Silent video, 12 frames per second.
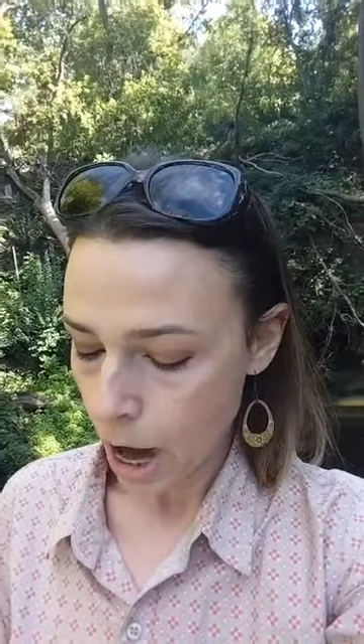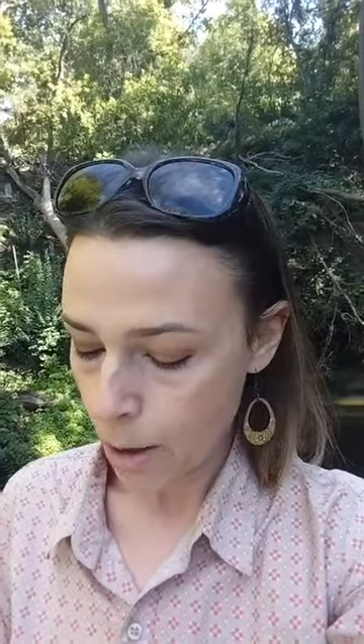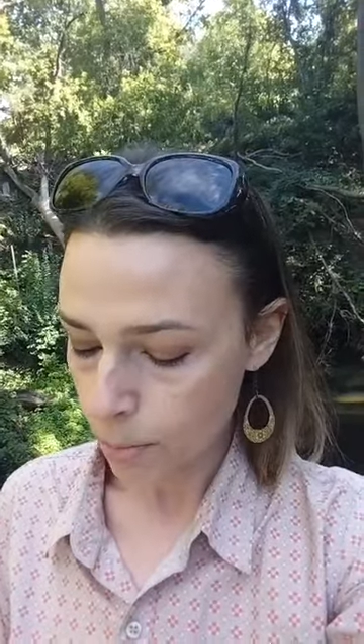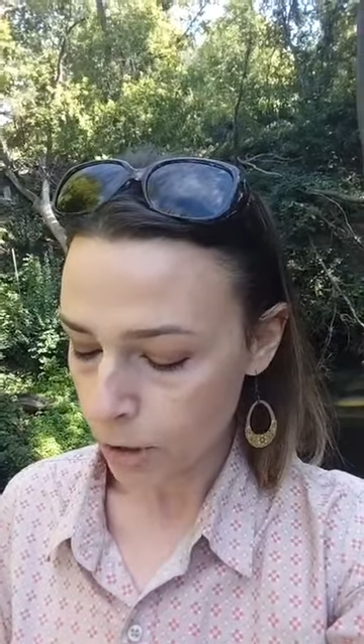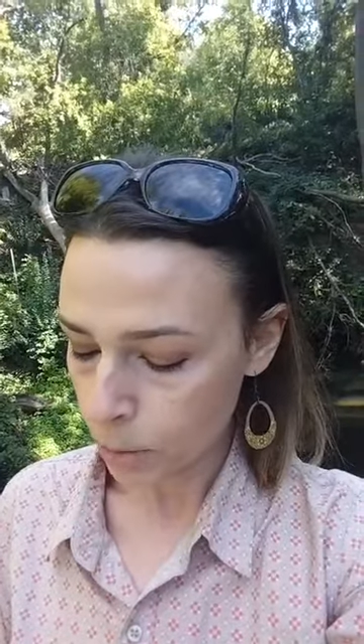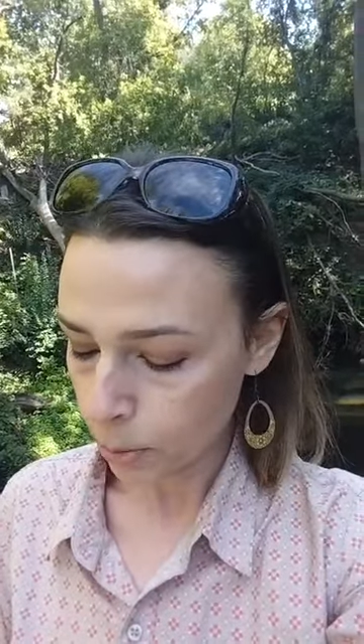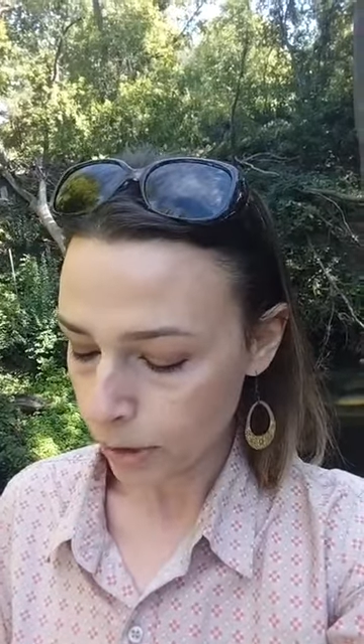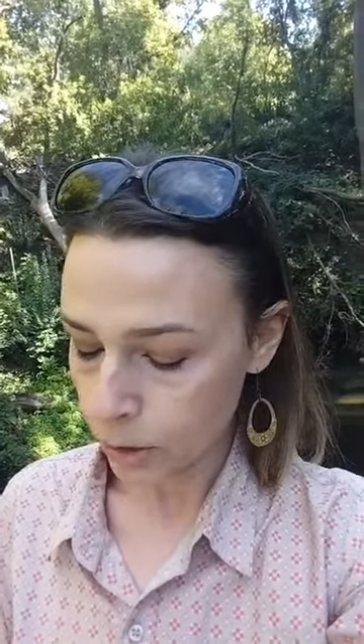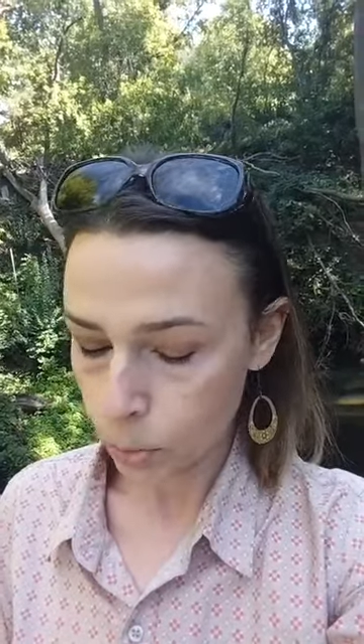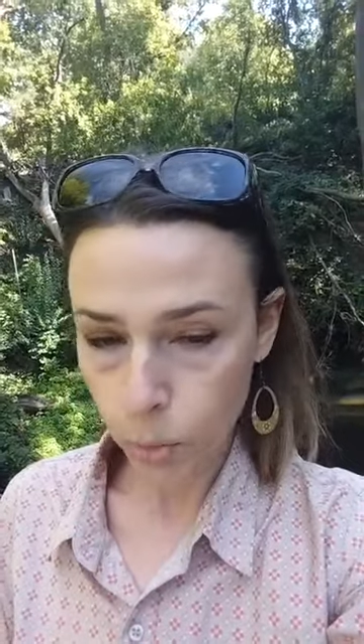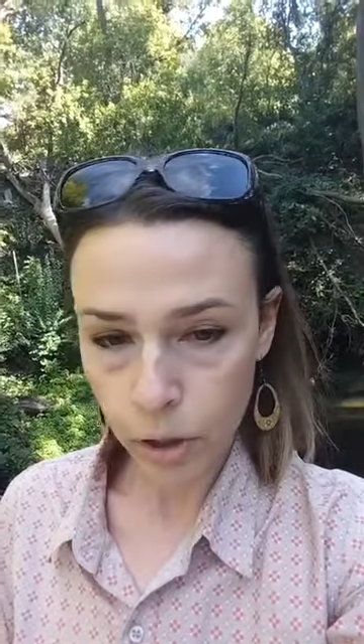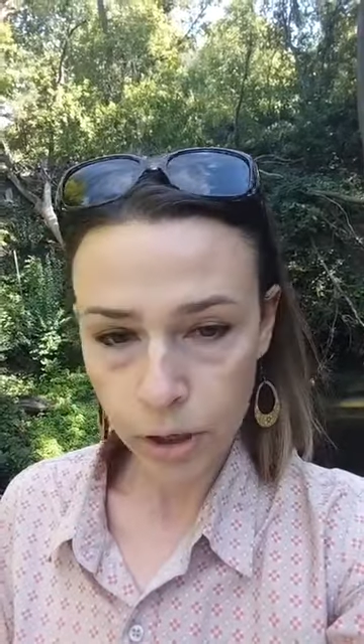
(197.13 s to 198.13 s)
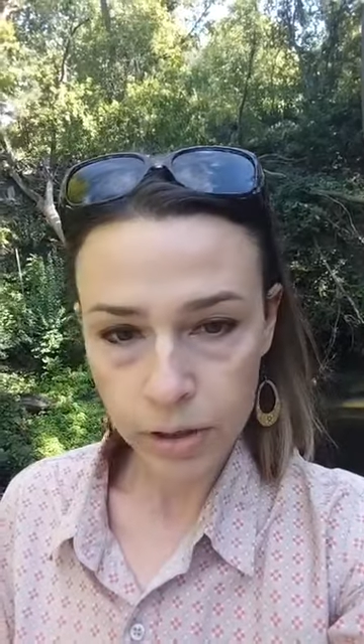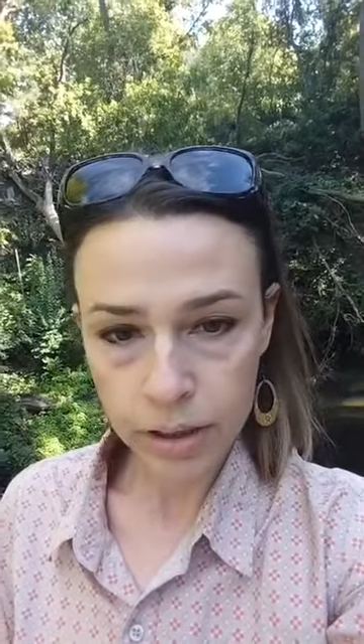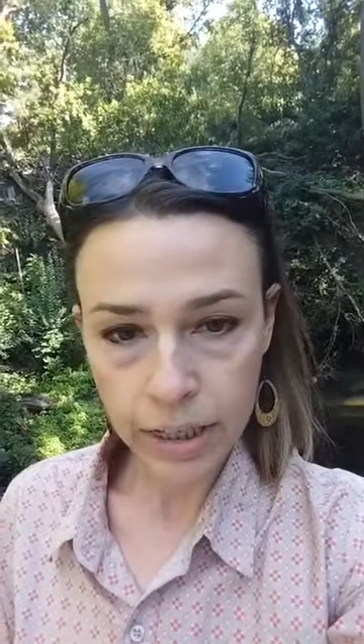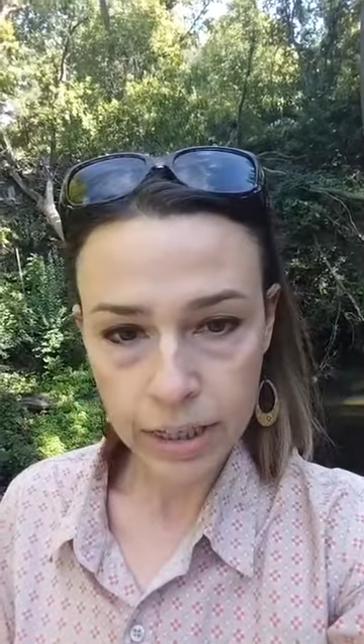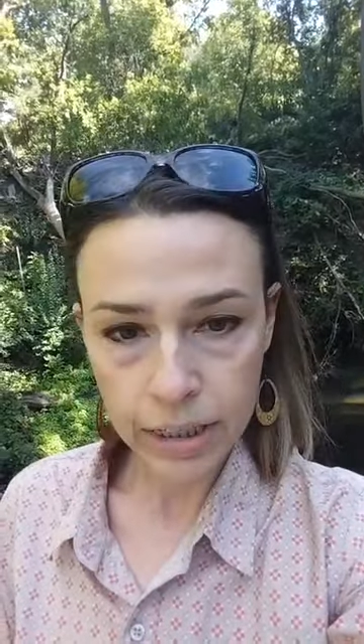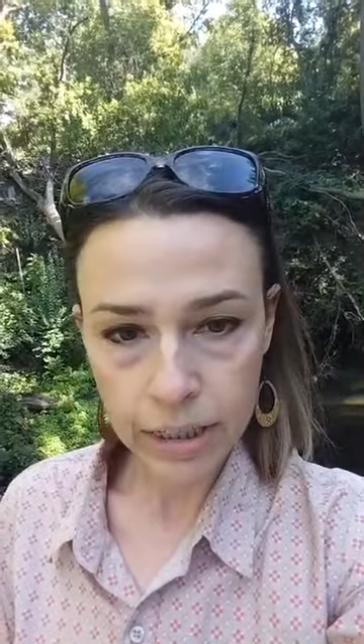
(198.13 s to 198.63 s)
I misplace
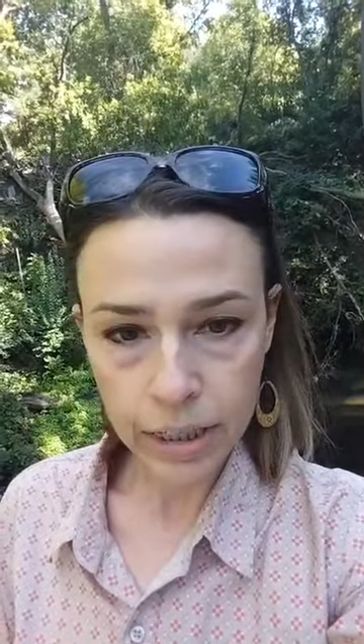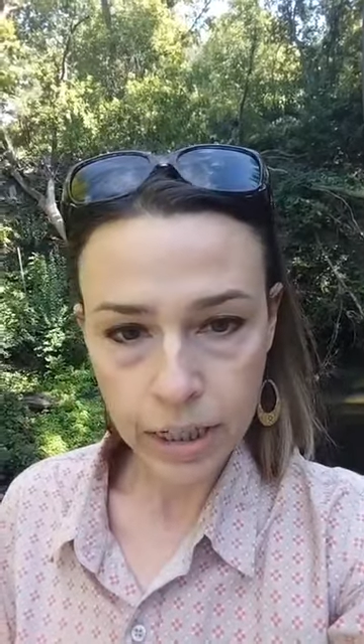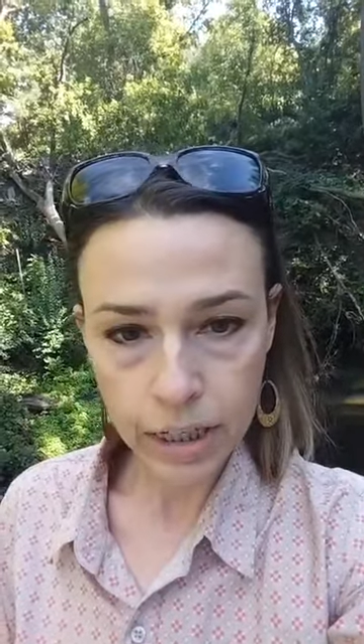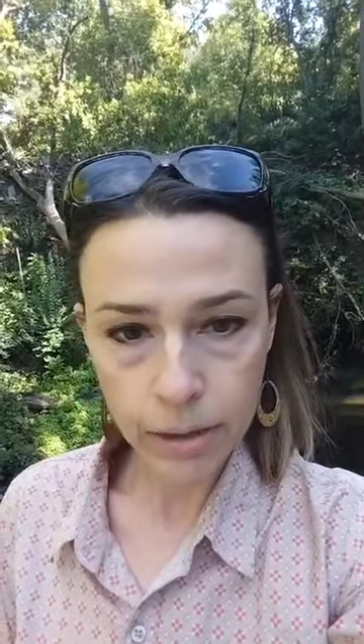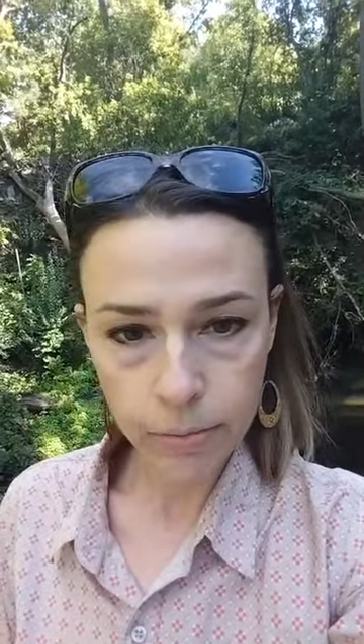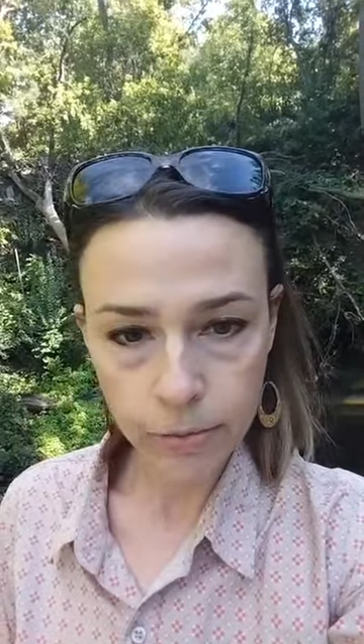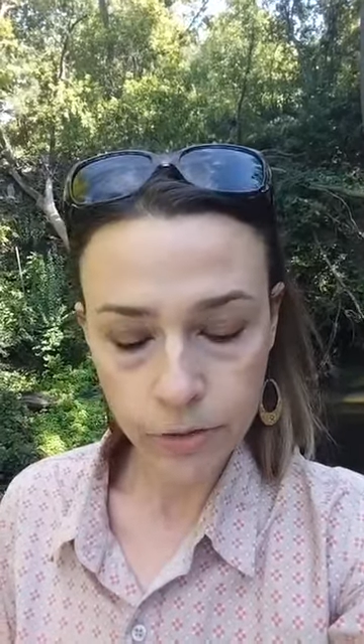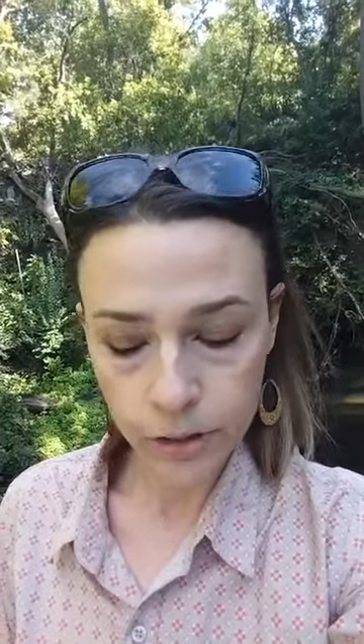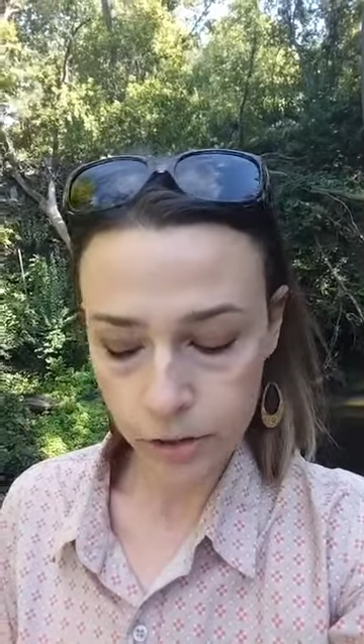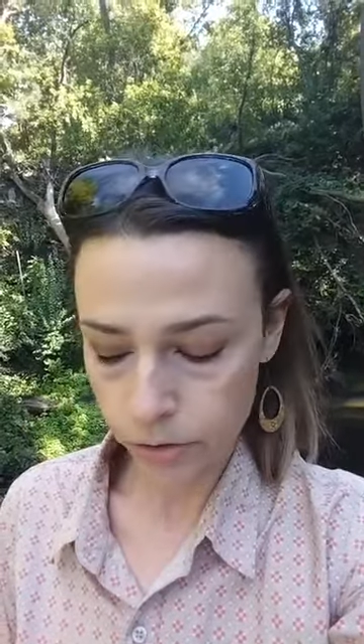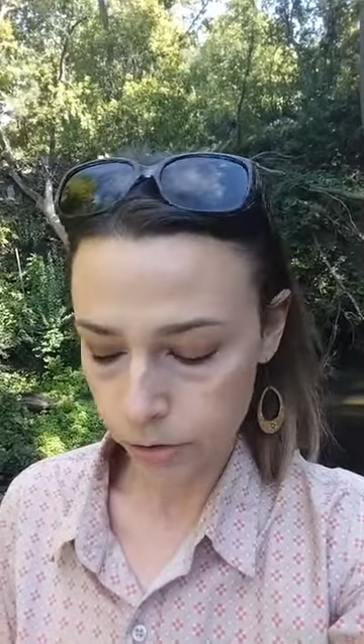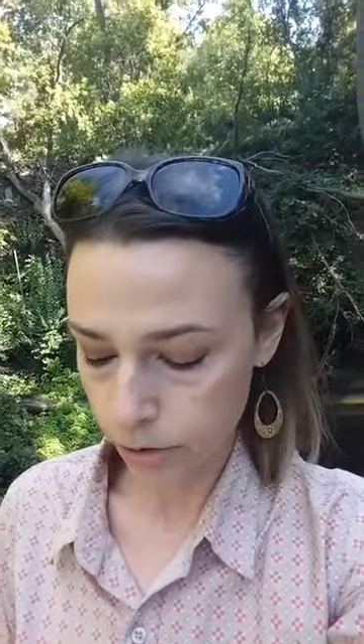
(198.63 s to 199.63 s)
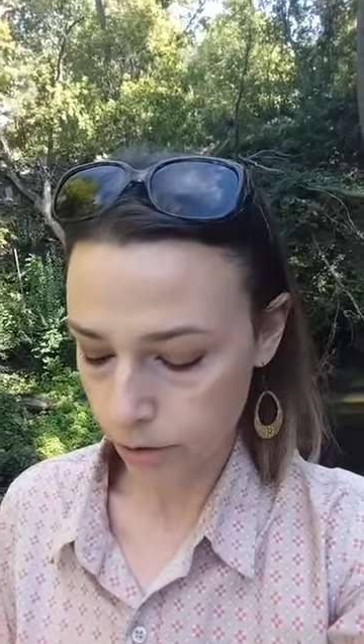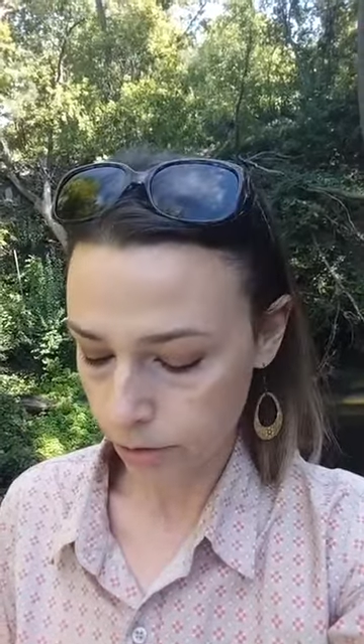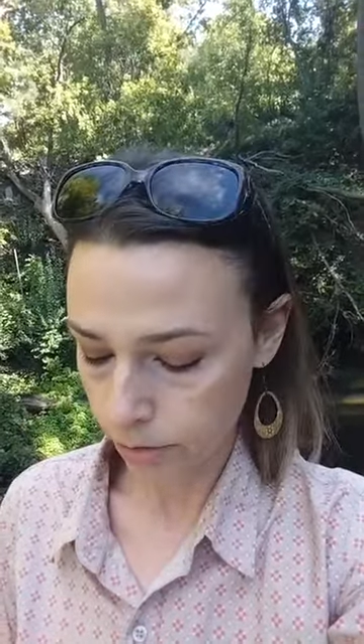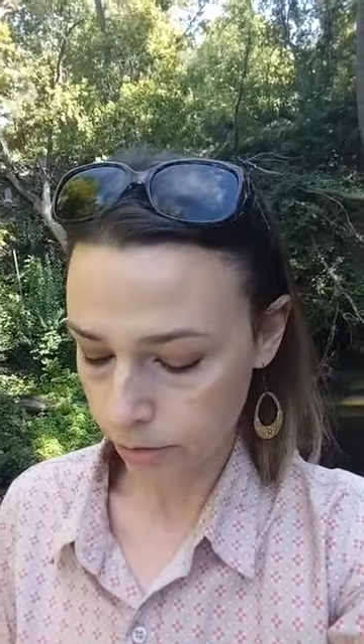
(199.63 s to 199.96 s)
words in a synonym field.